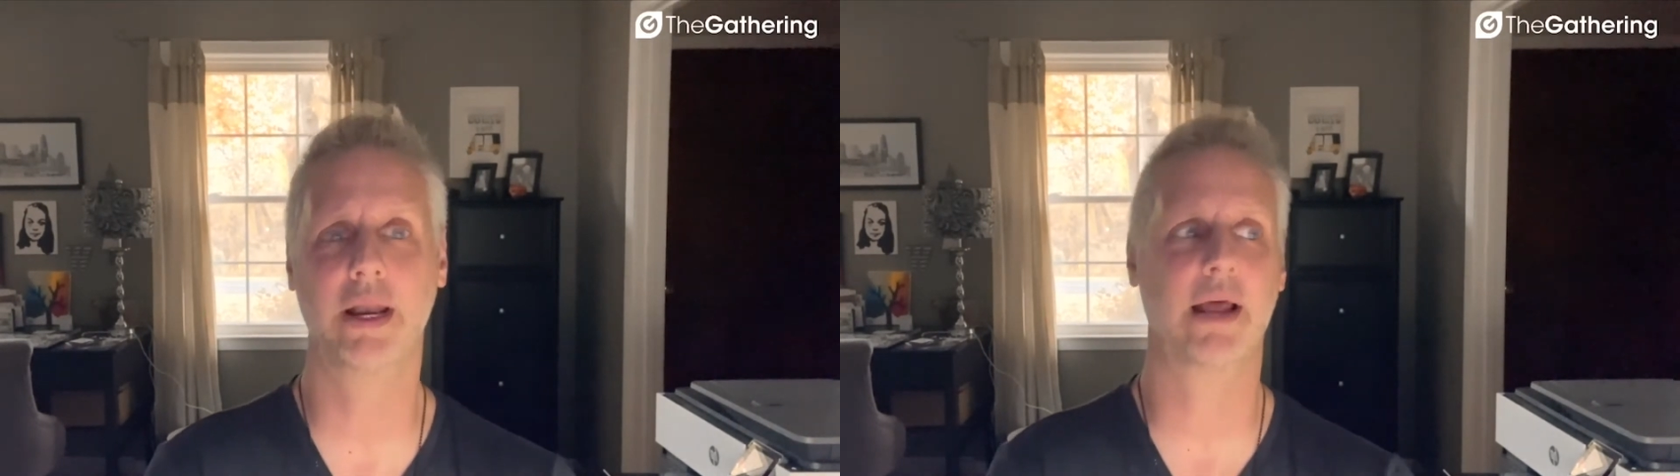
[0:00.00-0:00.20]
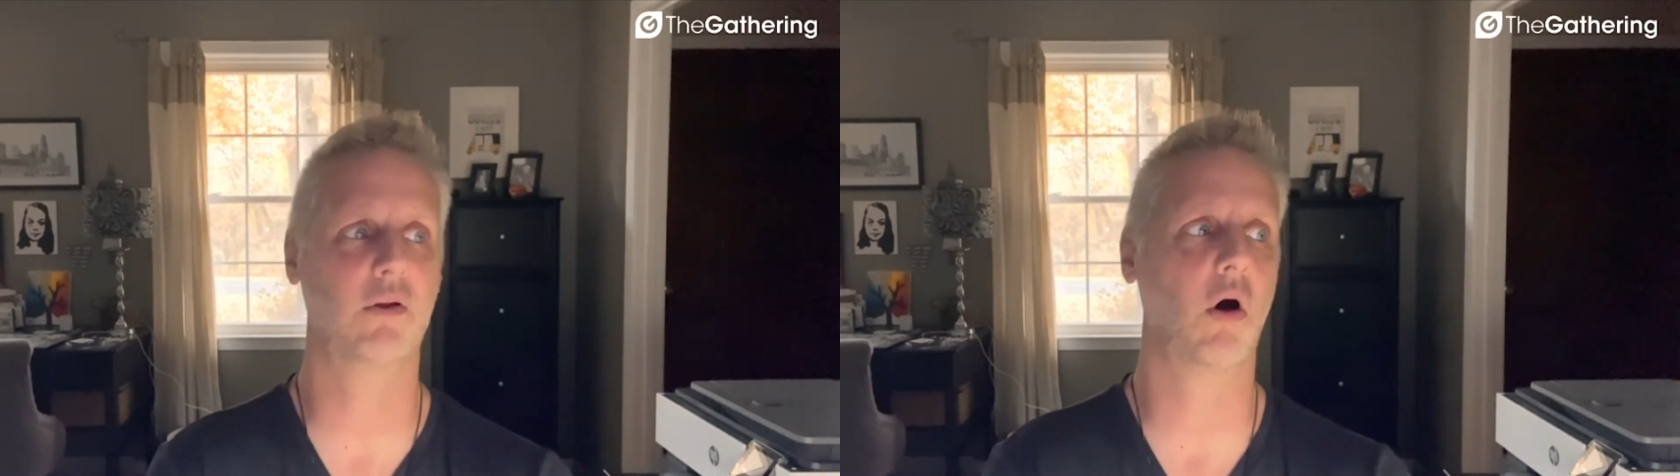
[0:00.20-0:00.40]

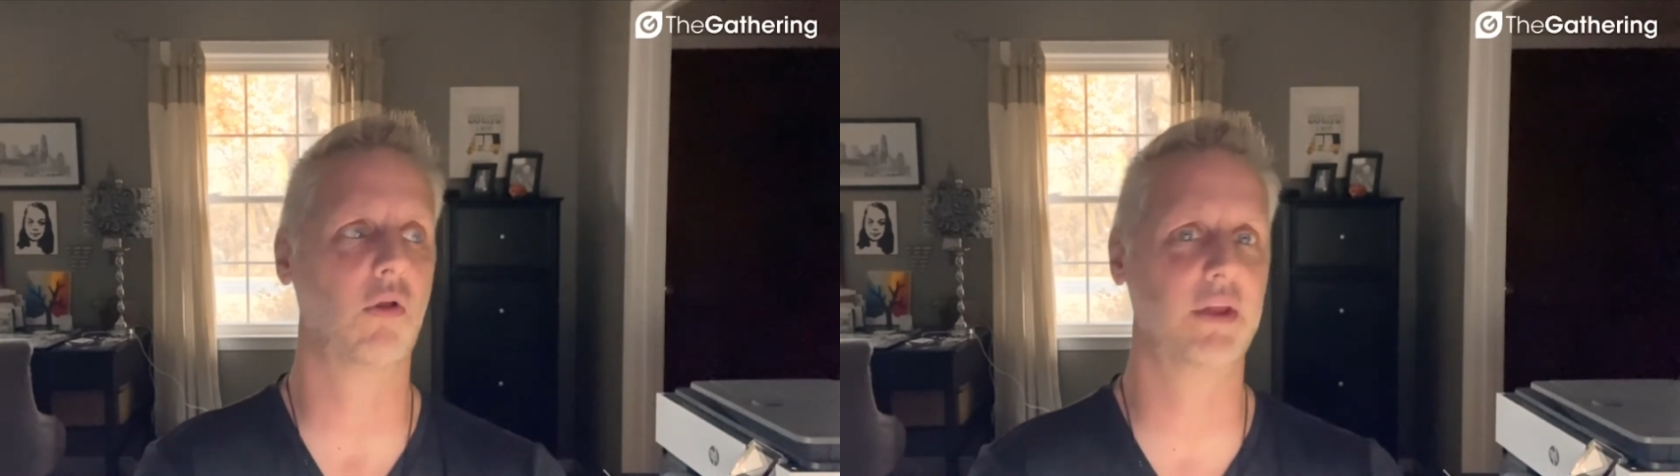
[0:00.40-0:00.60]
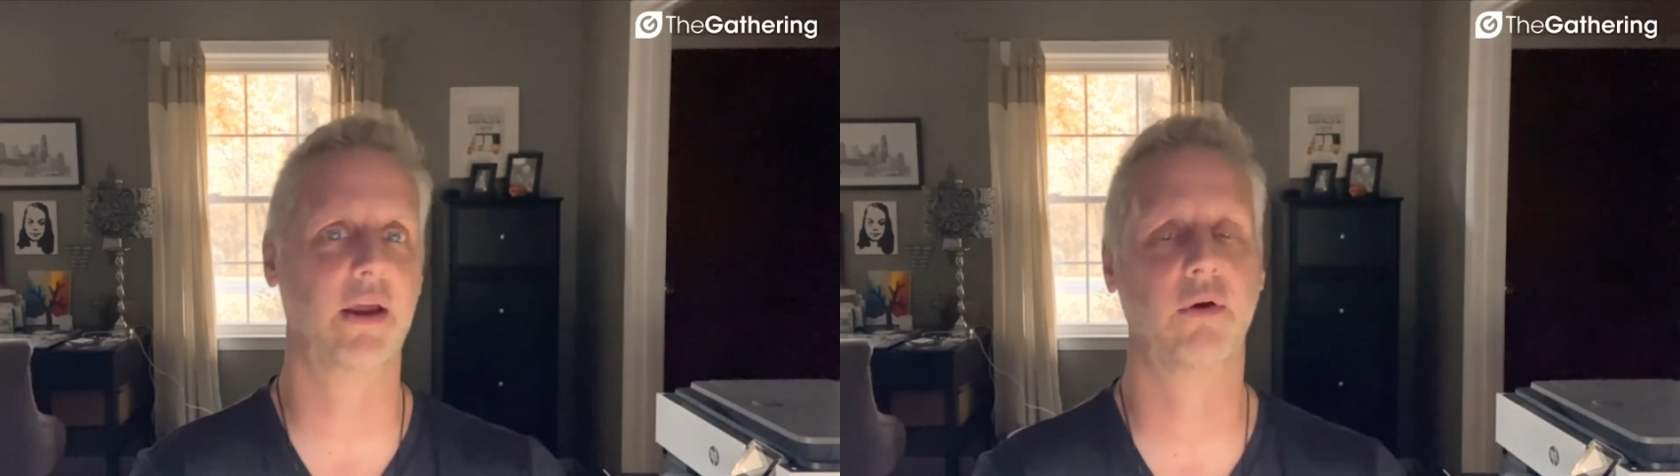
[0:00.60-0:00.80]
out all
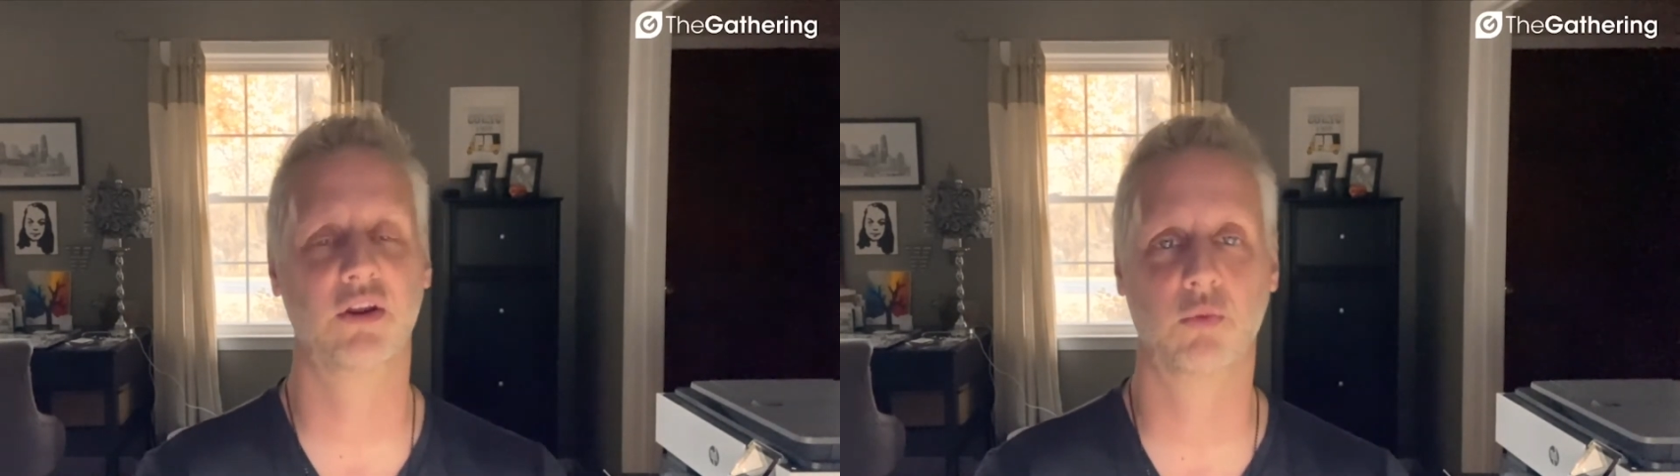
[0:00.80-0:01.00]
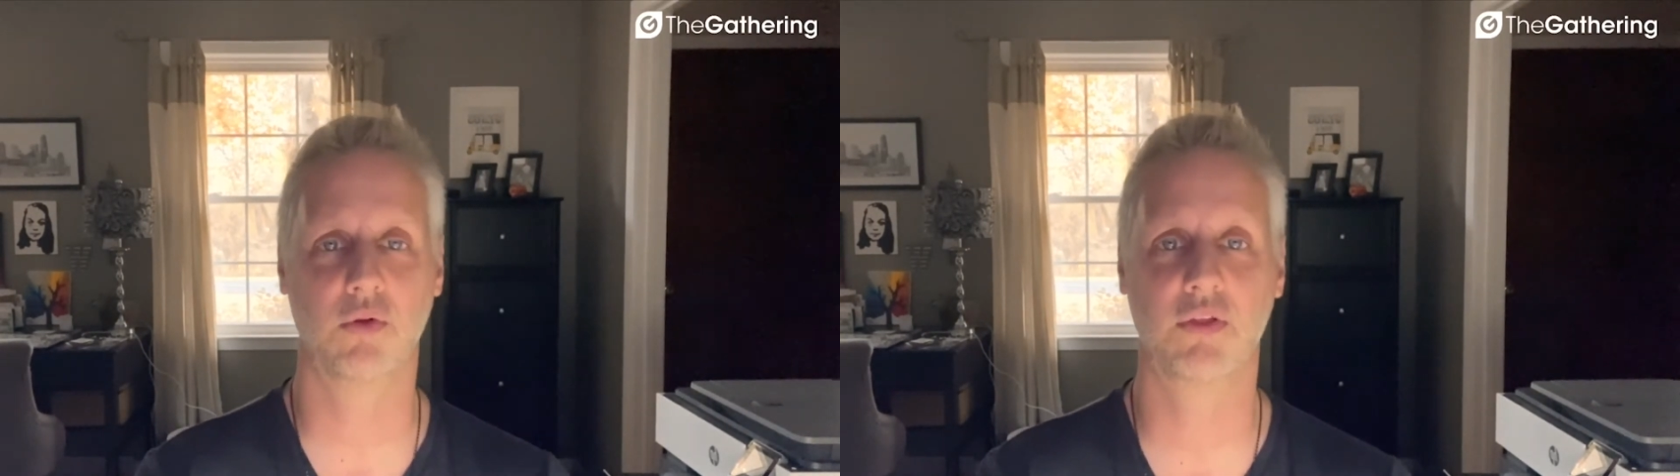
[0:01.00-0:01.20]
the
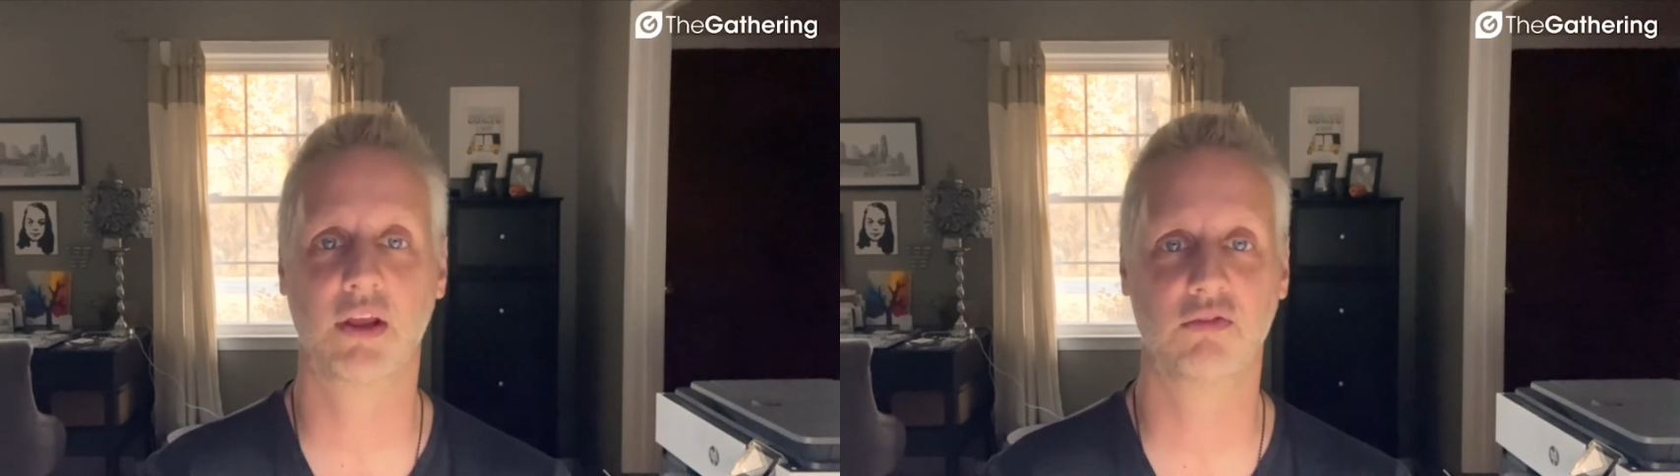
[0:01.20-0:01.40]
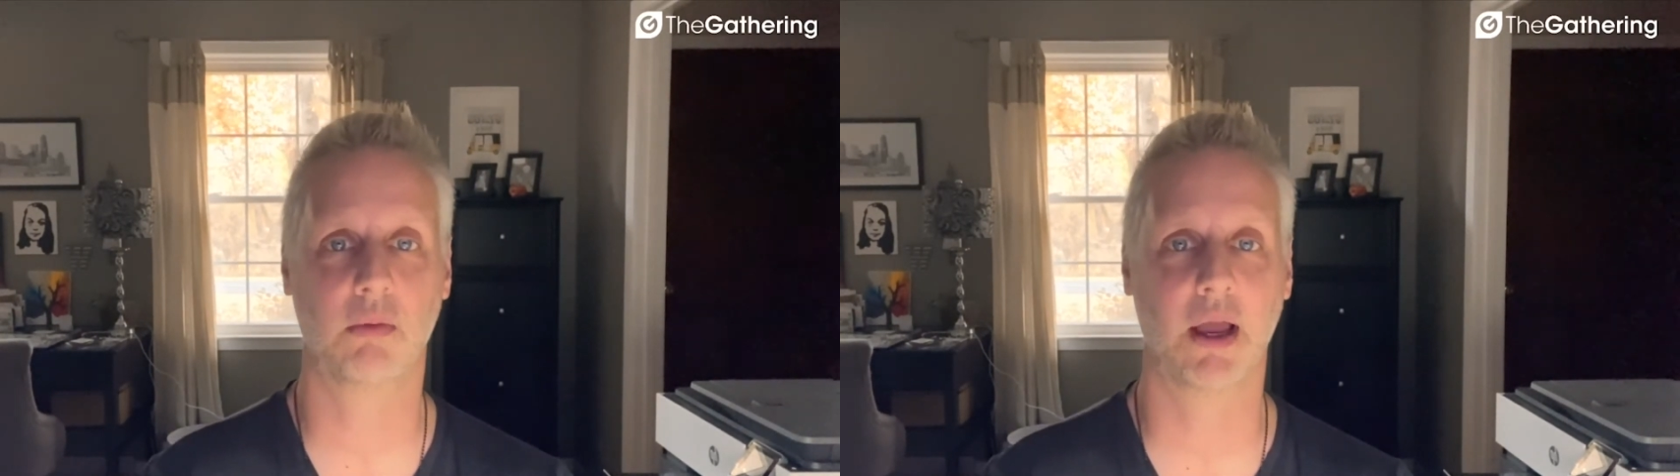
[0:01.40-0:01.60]
areas where
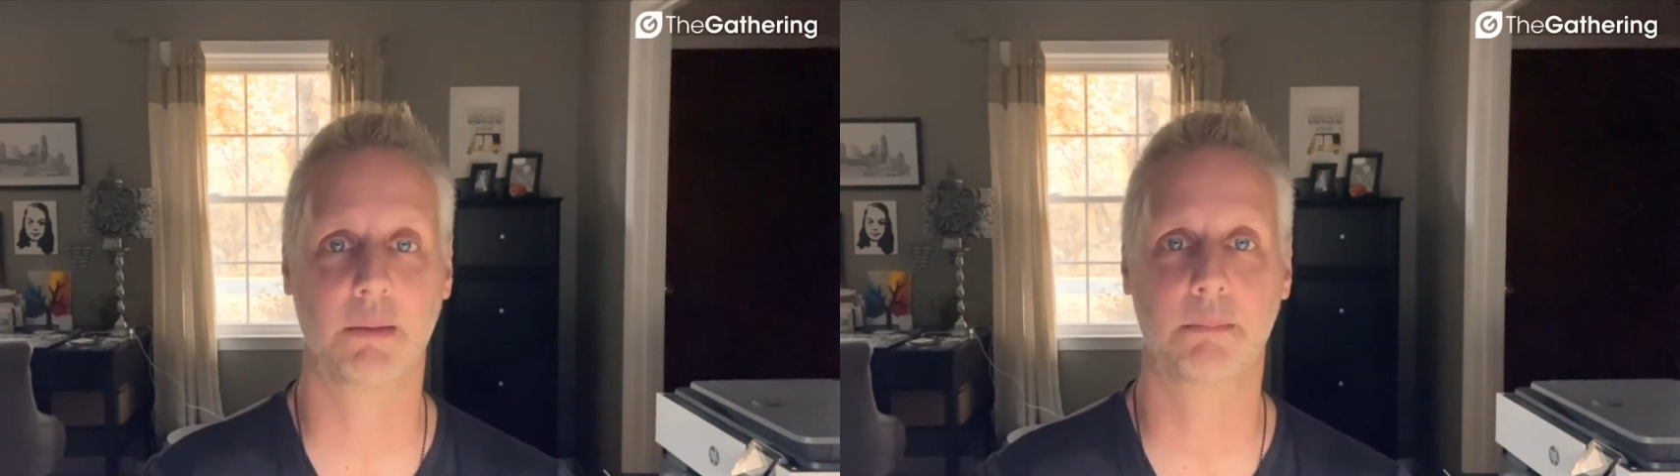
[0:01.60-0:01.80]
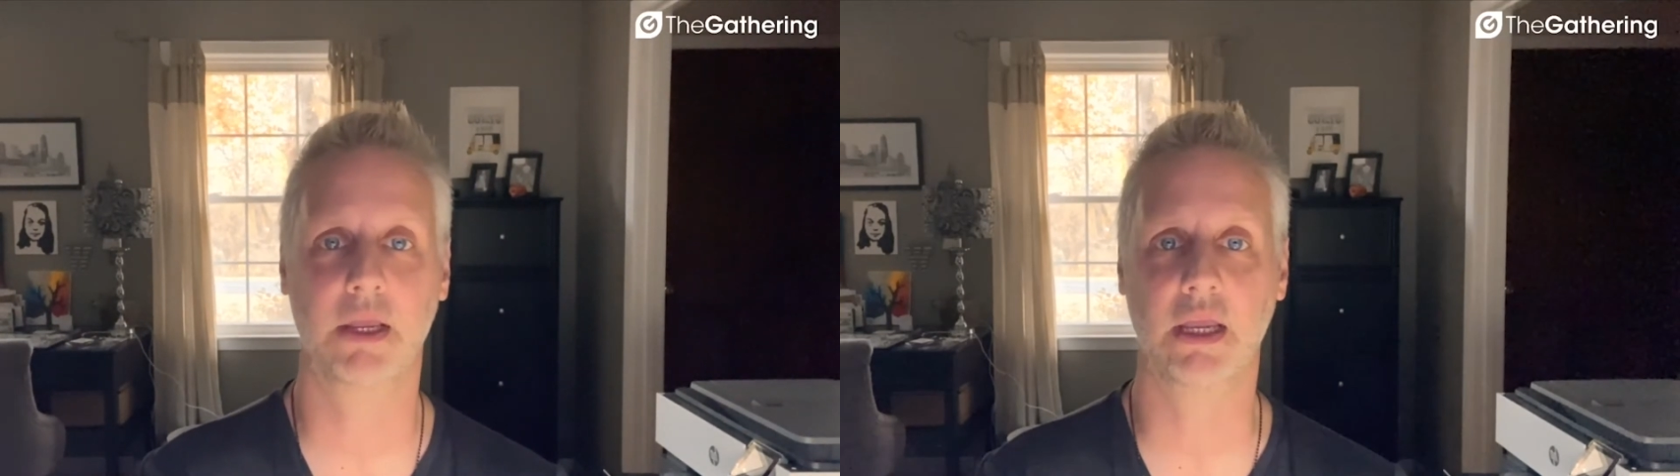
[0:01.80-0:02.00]
things
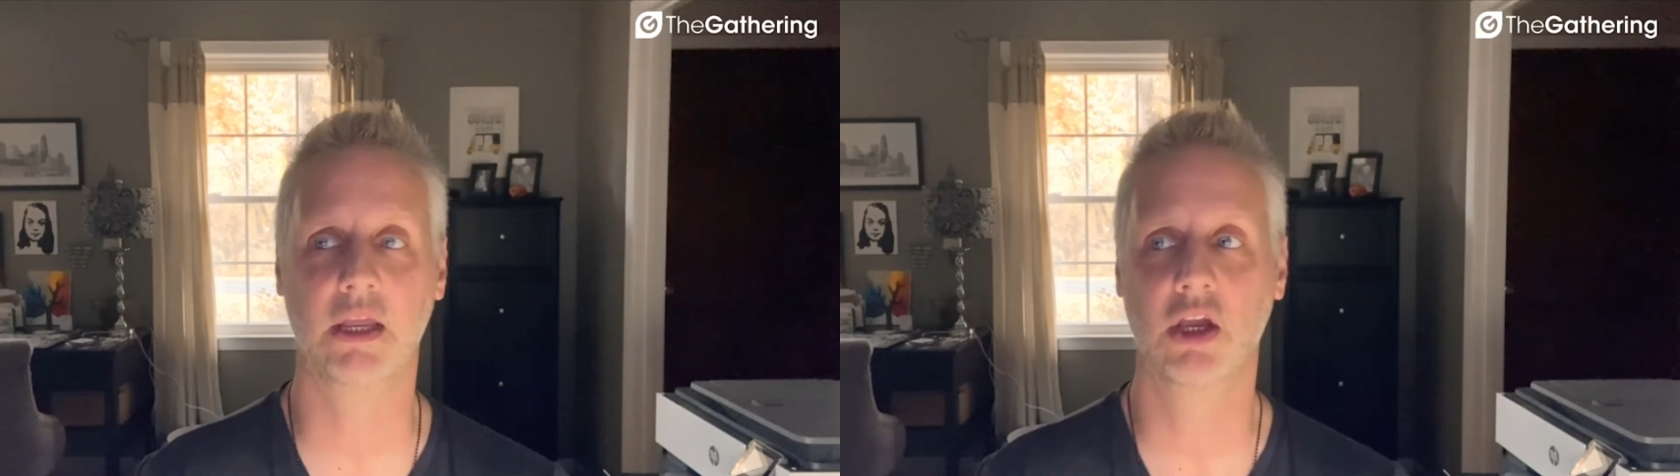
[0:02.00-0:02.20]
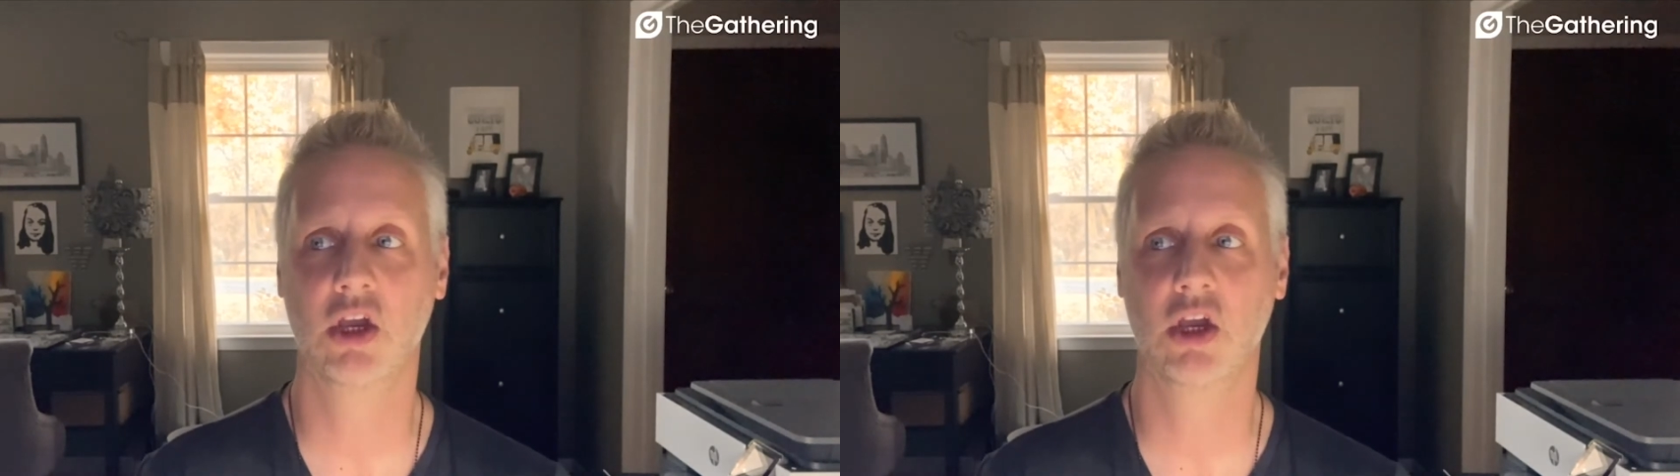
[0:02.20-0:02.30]
might be